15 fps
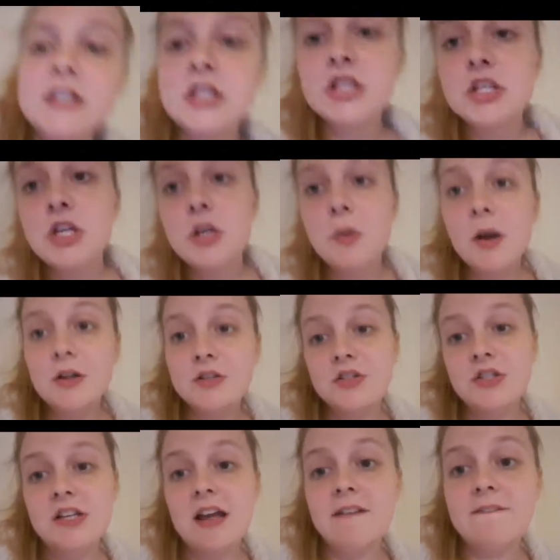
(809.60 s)
page
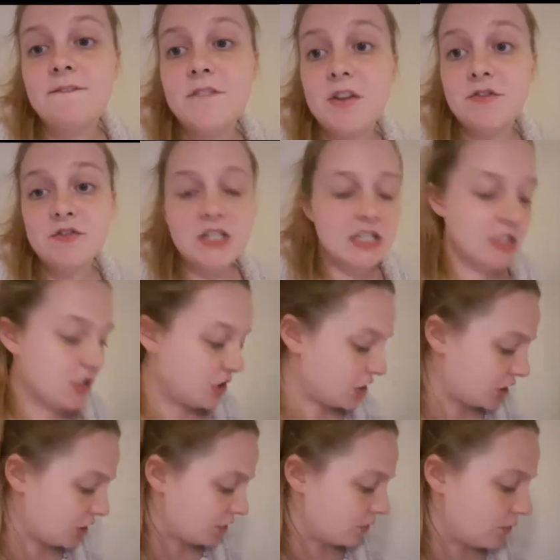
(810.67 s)

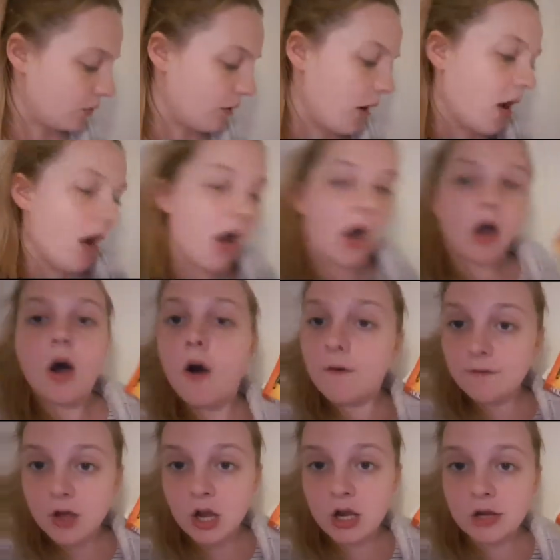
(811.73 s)
252
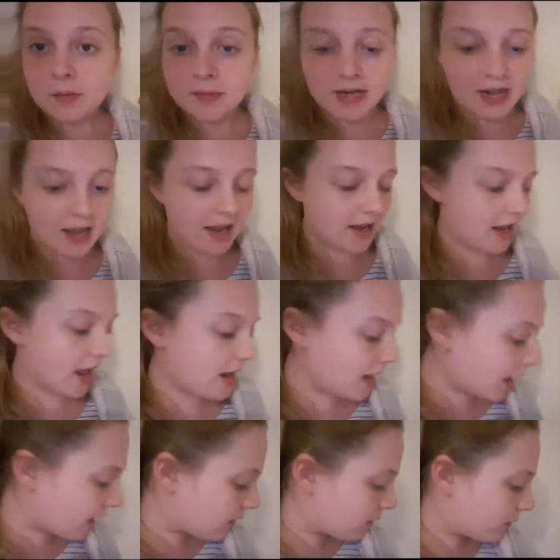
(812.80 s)
of Illuminae.
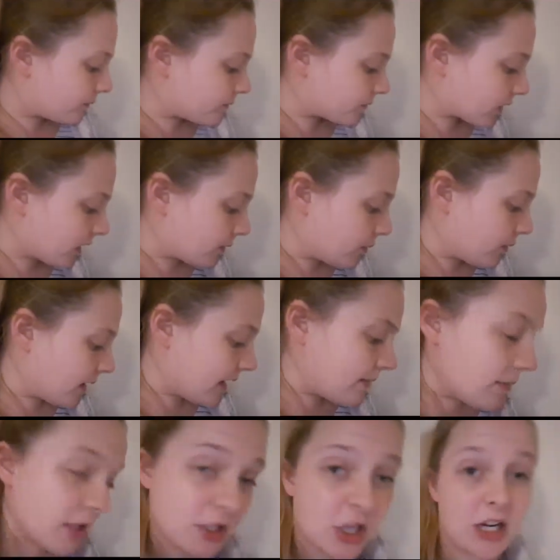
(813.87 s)
Now, I can
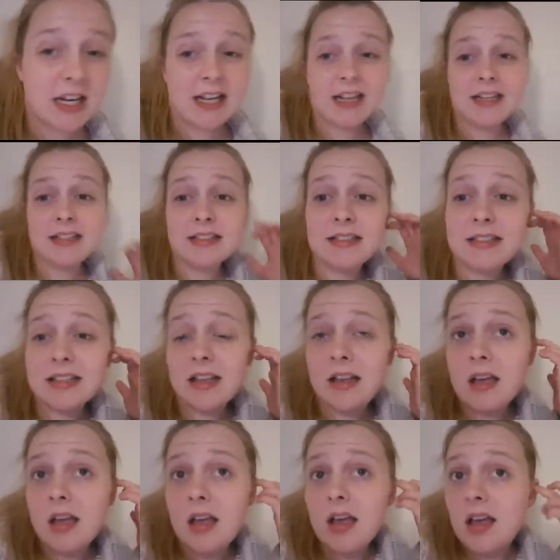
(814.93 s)
probably eat my Chinese.
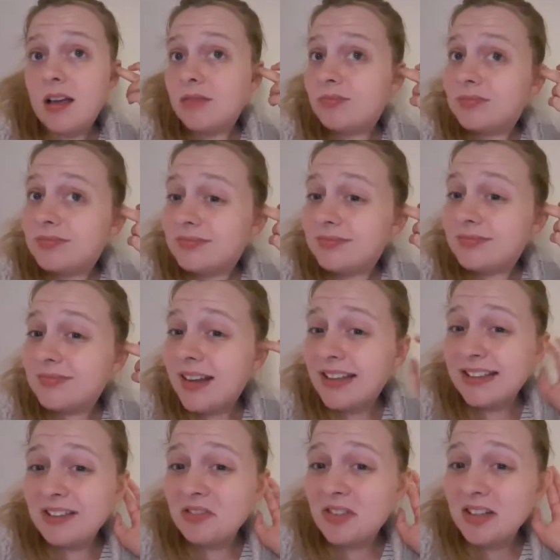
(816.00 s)
I
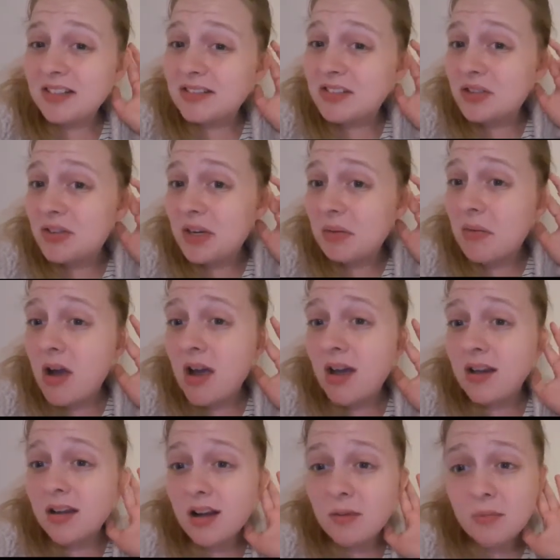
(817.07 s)
don't think I'll do any
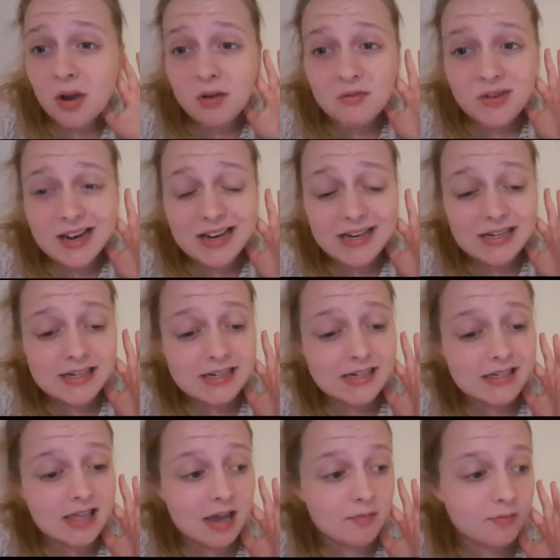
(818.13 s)
work. I might
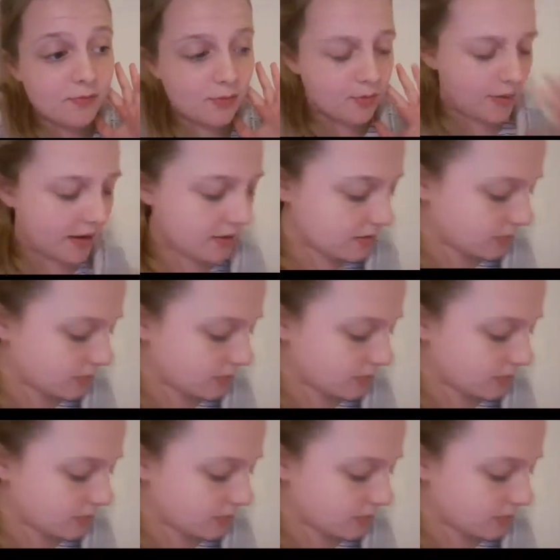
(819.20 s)
read that before